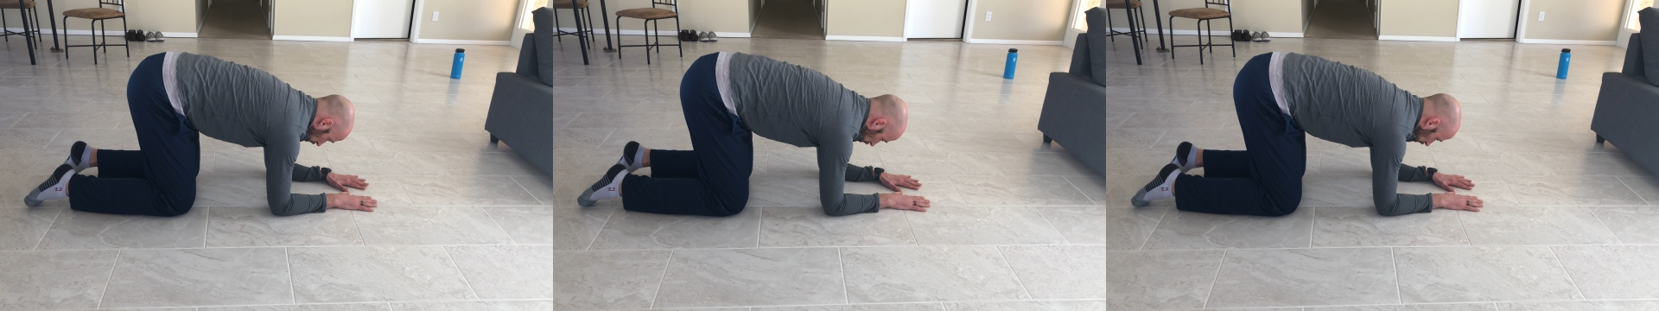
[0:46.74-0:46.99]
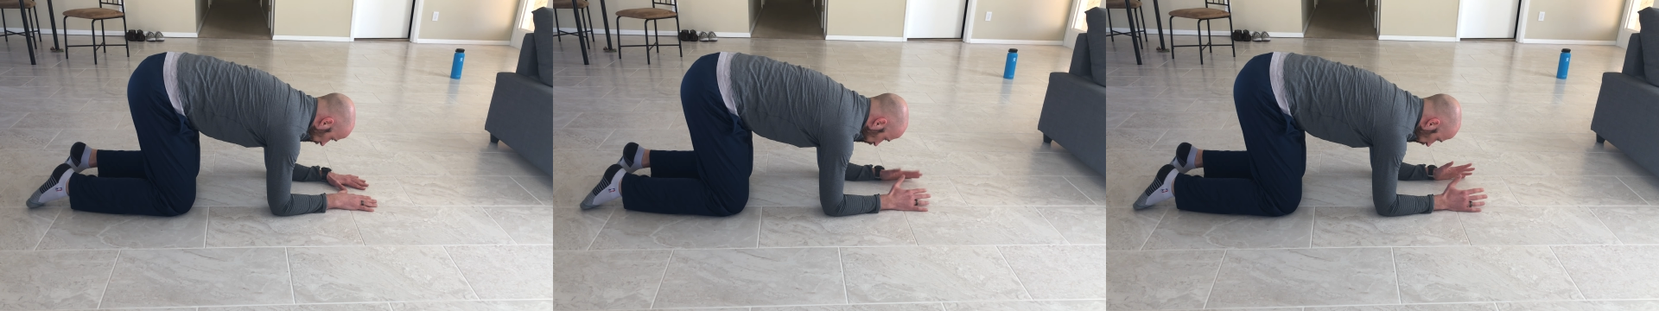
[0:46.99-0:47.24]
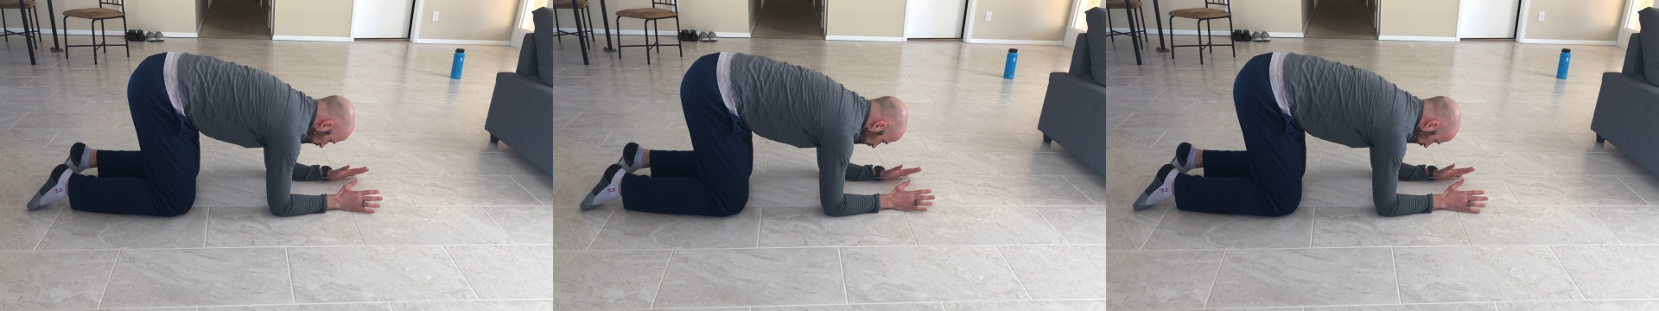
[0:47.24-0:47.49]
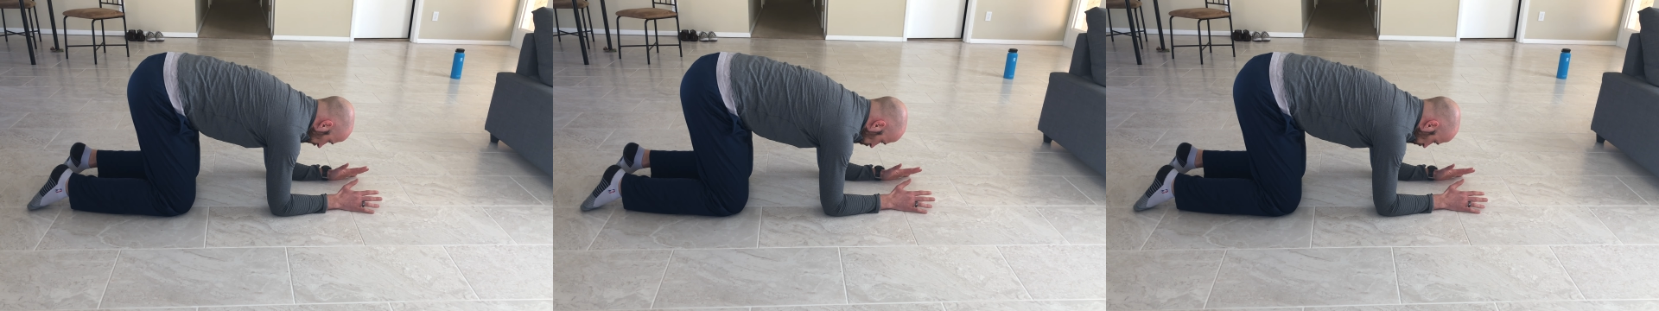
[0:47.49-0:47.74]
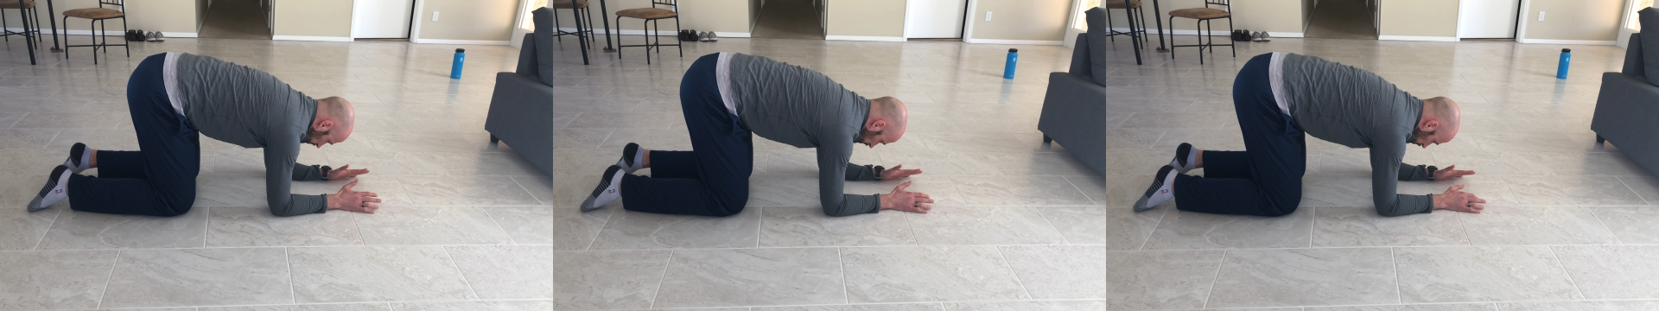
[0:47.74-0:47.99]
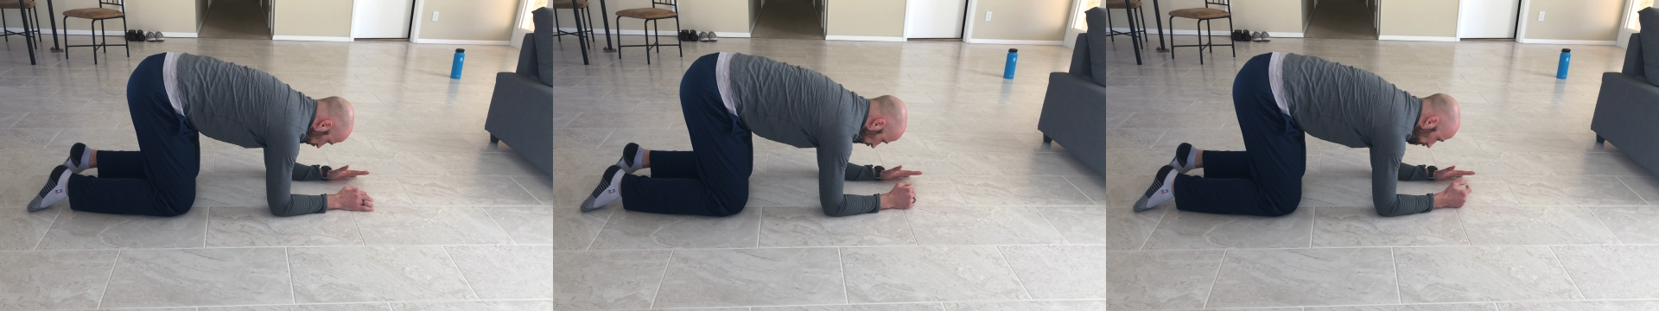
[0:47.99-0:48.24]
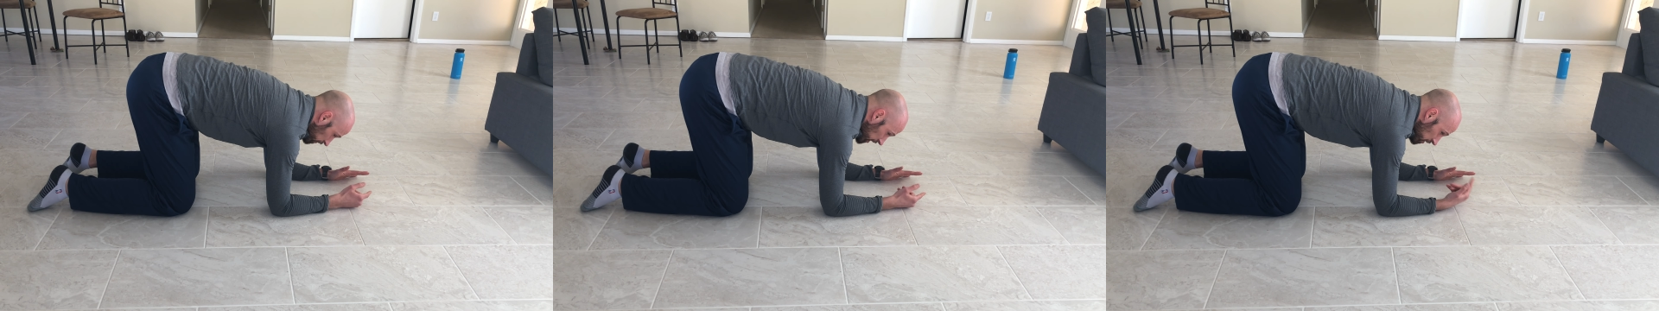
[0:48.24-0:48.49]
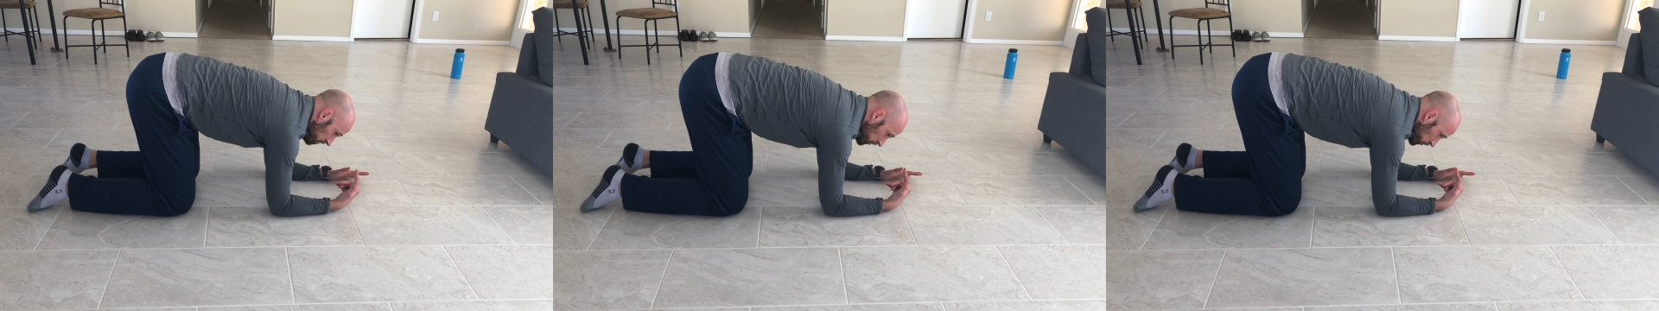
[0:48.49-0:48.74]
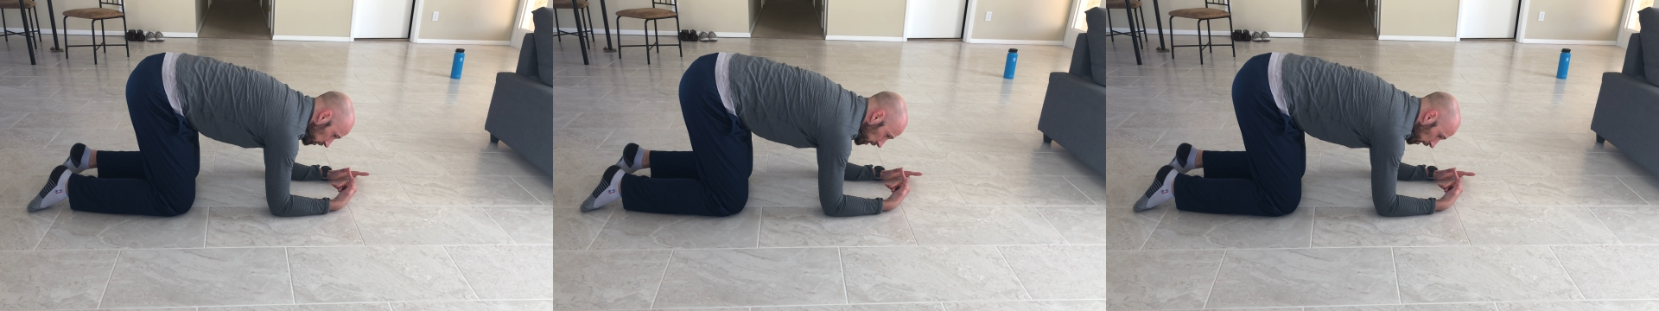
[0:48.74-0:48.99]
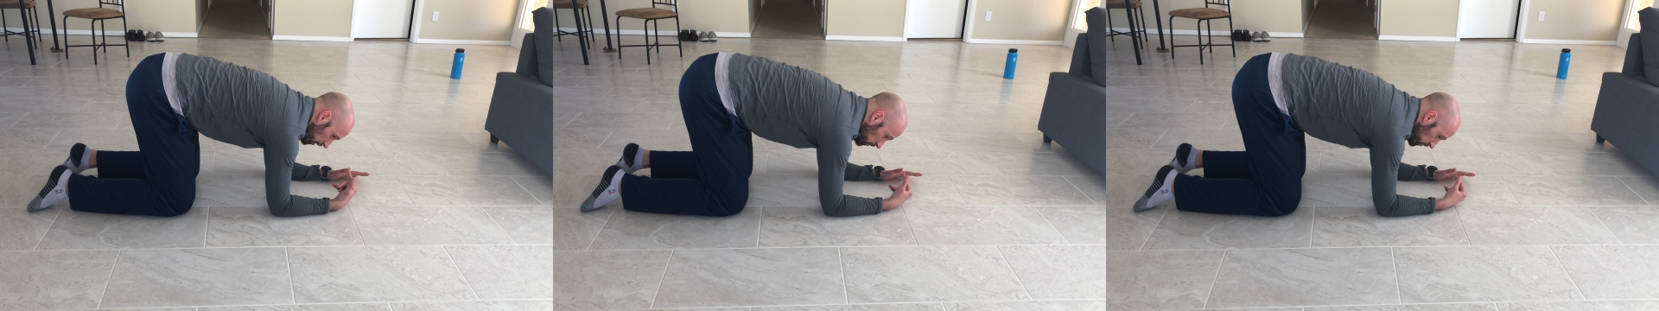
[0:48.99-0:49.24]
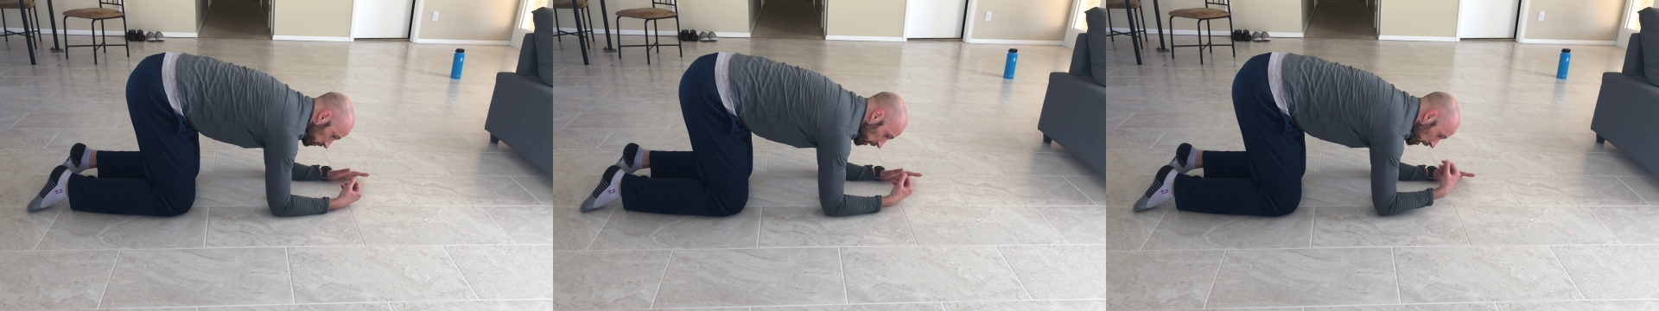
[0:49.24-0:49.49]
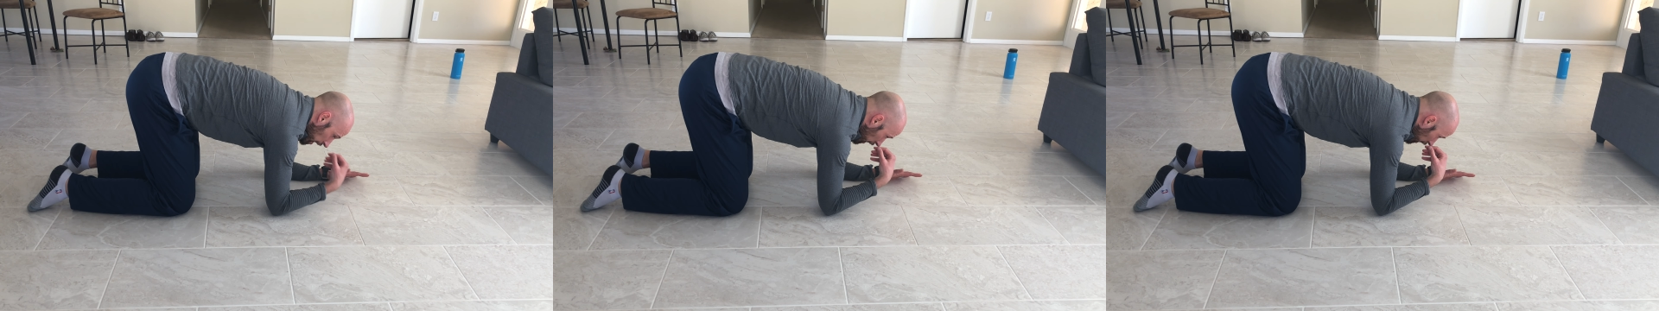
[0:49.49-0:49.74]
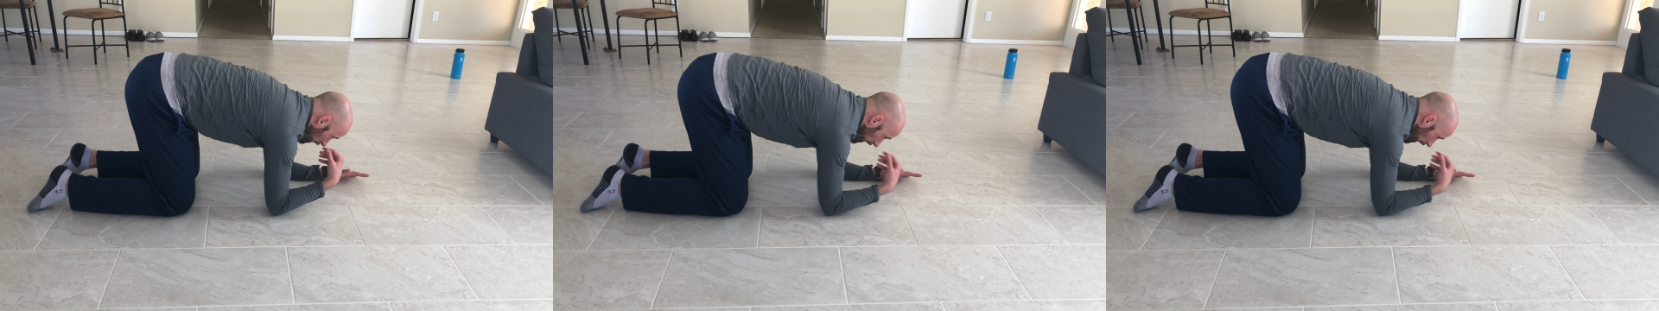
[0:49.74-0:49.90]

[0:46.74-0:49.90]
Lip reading: Nobody's mouth can be seen.